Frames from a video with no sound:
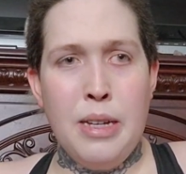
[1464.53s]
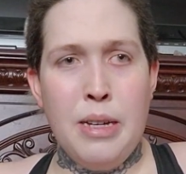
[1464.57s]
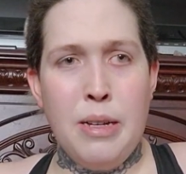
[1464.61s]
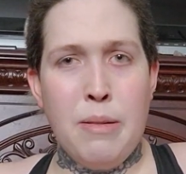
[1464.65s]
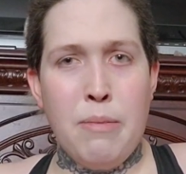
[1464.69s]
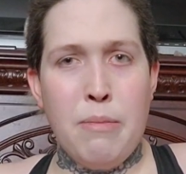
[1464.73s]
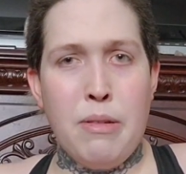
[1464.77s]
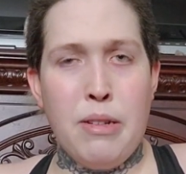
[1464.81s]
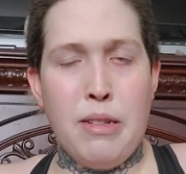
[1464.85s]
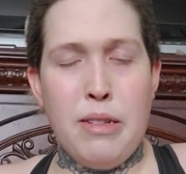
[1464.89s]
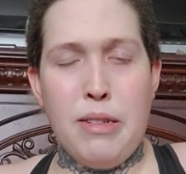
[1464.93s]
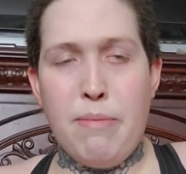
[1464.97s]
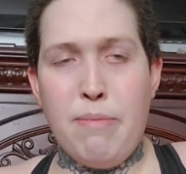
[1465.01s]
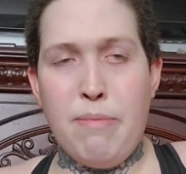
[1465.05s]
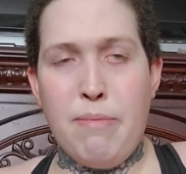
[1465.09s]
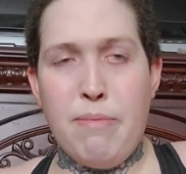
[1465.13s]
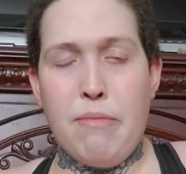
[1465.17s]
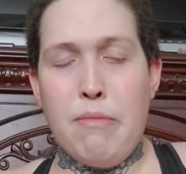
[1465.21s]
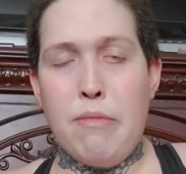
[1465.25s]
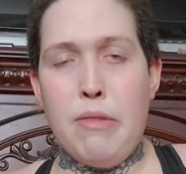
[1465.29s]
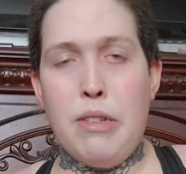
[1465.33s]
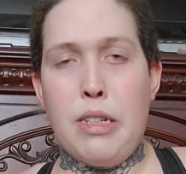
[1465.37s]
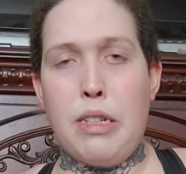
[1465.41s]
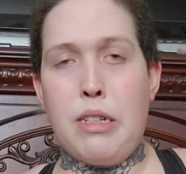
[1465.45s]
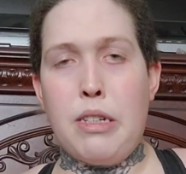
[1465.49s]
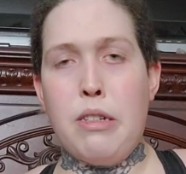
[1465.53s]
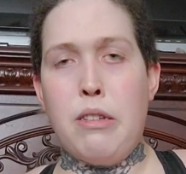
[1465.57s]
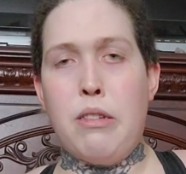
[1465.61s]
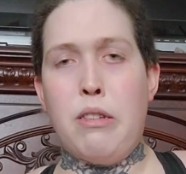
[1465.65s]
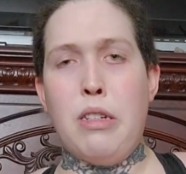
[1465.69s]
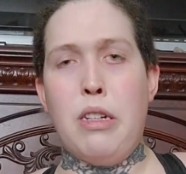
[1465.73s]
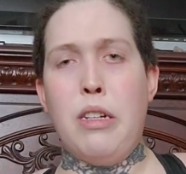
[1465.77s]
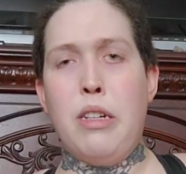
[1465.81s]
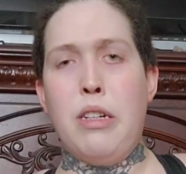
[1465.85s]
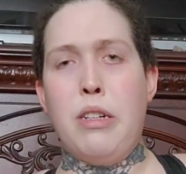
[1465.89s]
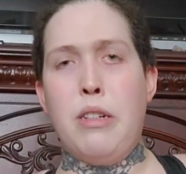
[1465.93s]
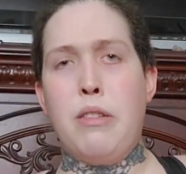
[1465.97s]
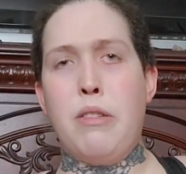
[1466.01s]
well, like I
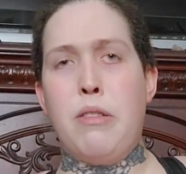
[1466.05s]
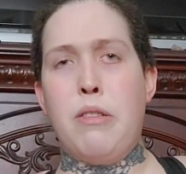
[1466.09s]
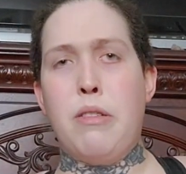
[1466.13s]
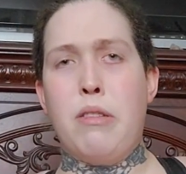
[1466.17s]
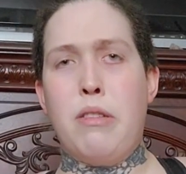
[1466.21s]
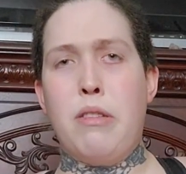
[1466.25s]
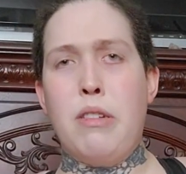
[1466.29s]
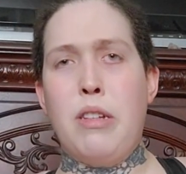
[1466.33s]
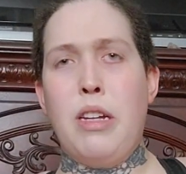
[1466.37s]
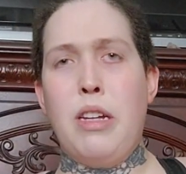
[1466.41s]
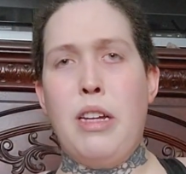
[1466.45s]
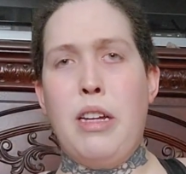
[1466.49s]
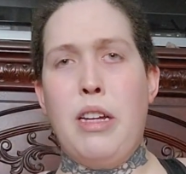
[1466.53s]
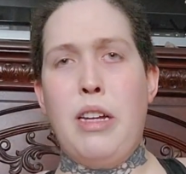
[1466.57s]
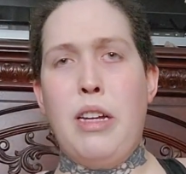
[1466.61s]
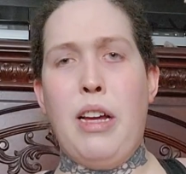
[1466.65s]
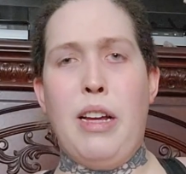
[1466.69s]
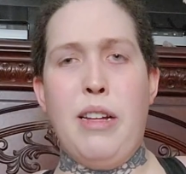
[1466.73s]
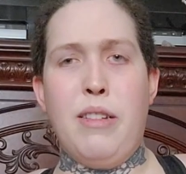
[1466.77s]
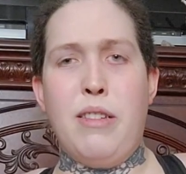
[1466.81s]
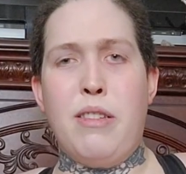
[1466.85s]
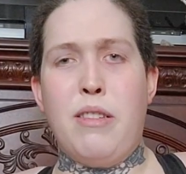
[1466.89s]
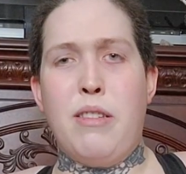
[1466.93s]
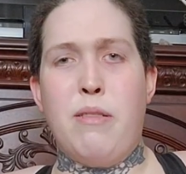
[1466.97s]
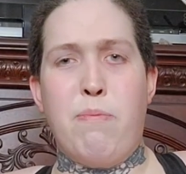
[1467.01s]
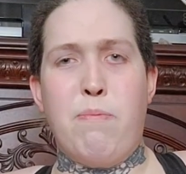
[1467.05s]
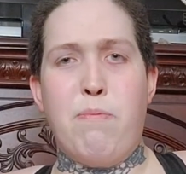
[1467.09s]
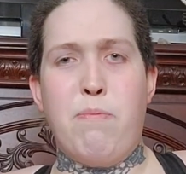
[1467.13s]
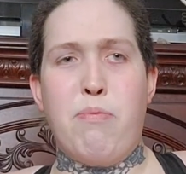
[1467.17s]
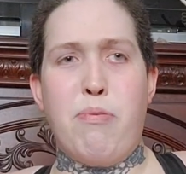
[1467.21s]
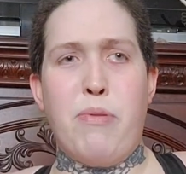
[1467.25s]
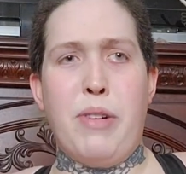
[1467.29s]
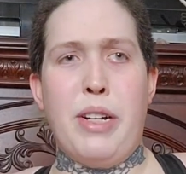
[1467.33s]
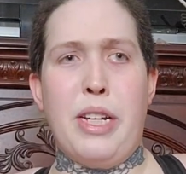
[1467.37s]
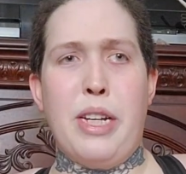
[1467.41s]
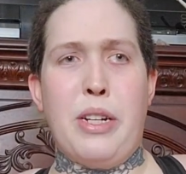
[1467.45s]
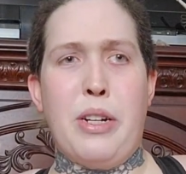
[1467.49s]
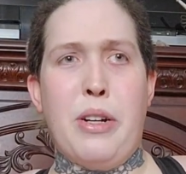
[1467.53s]
said, it's
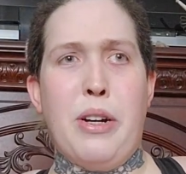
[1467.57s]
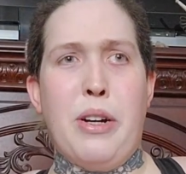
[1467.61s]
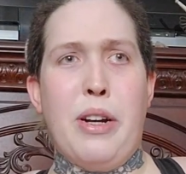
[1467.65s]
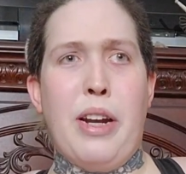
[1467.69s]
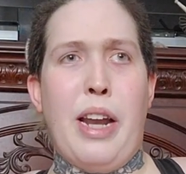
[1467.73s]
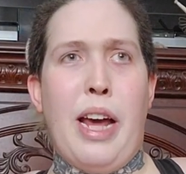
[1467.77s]
pretty good.